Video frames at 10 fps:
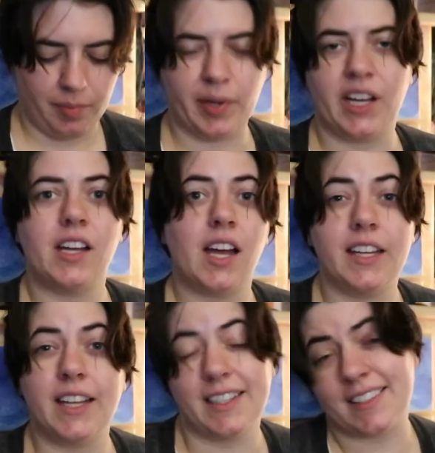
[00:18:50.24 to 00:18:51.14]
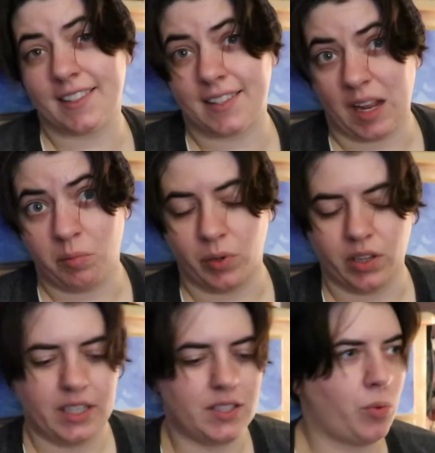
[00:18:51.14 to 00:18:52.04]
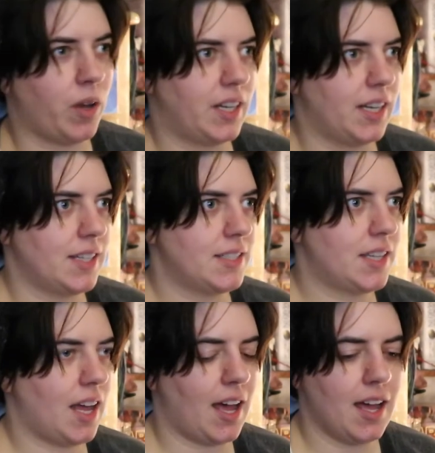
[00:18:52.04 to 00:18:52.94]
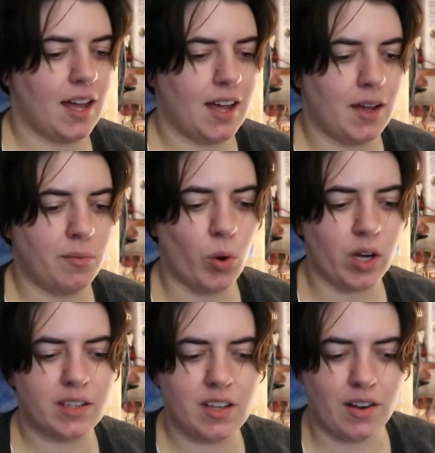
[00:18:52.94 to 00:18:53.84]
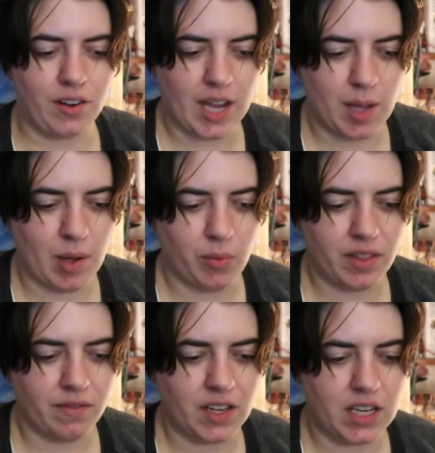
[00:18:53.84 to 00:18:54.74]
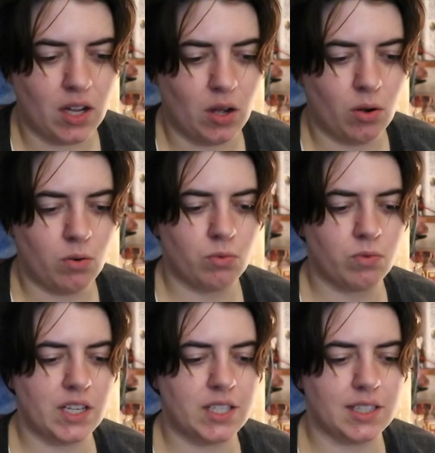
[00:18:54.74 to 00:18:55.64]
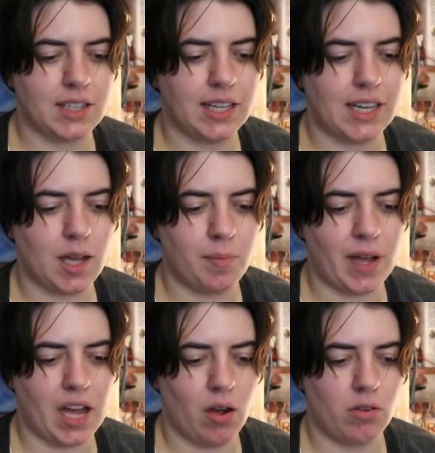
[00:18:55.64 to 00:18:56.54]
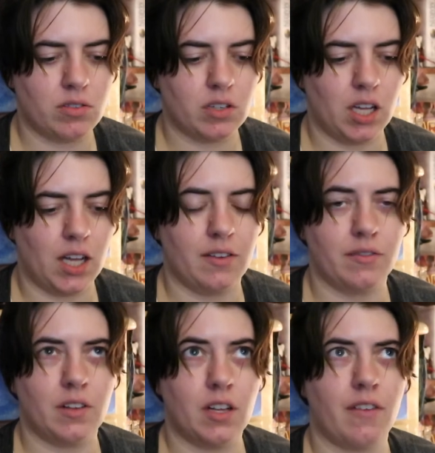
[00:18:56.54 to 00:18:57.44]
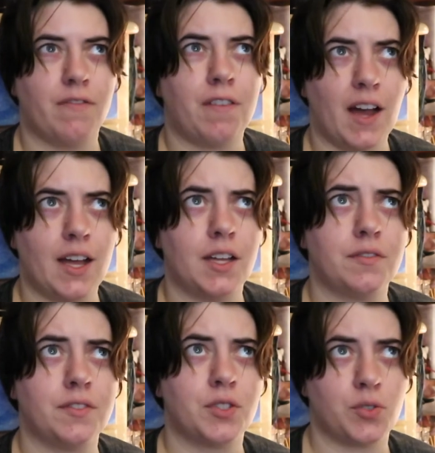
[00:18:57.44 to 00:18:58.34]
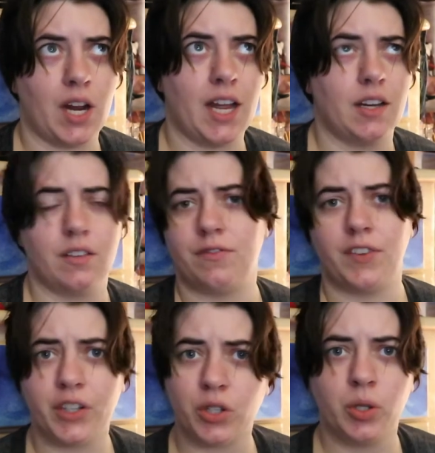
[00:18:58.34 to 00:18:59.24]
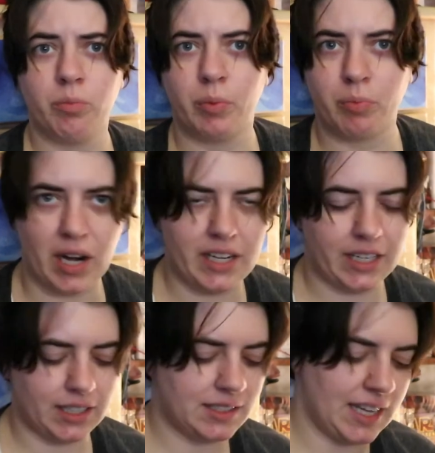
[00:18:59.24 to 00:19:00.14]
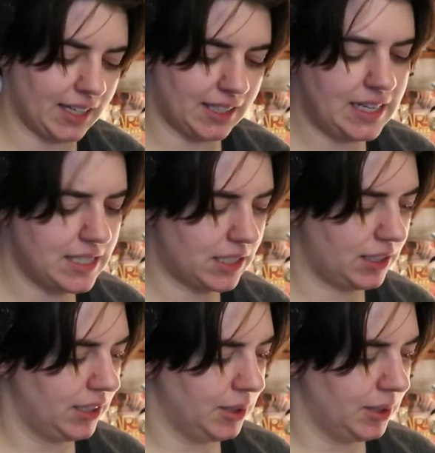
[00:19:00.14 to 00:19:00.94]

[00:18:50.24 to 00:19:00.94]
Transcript: but it, it's a sample is what it is. Uh, Morgan Donner came out with a video recently about uh, a five-strand finger loop braiding technique,